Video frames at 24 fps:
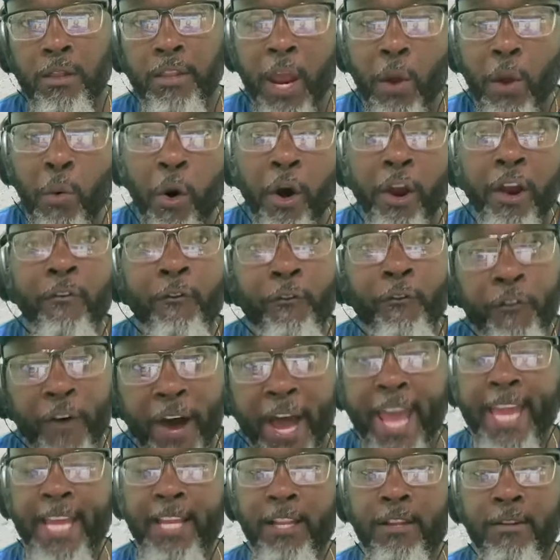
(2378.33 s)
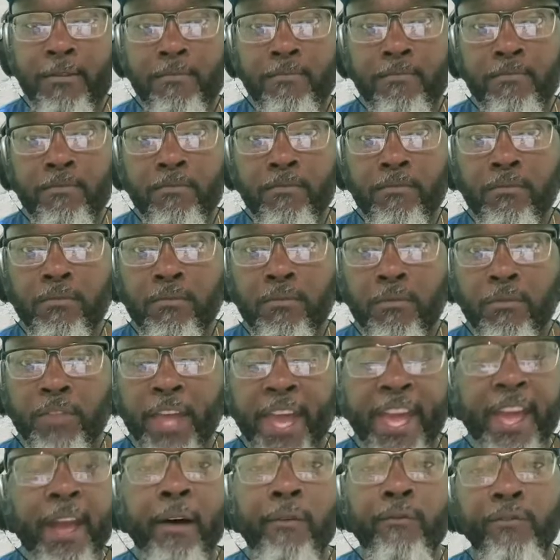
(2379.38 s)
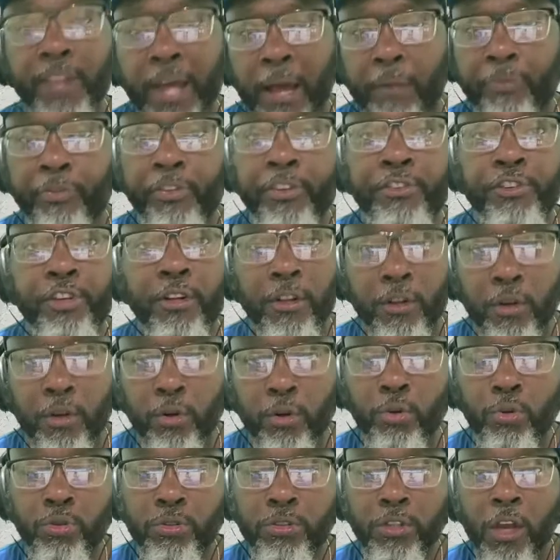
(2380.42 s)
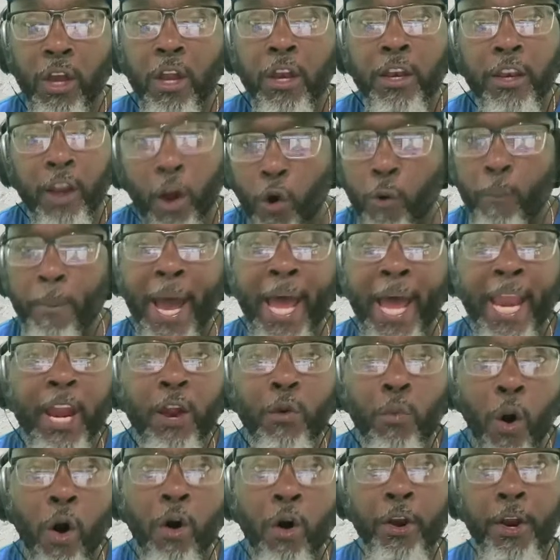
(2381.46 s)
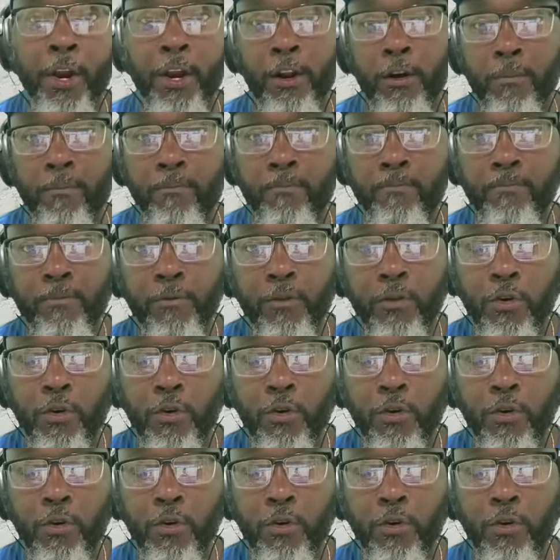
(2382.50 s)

They want to fight. They have nothing to lose. Nobody wanted them.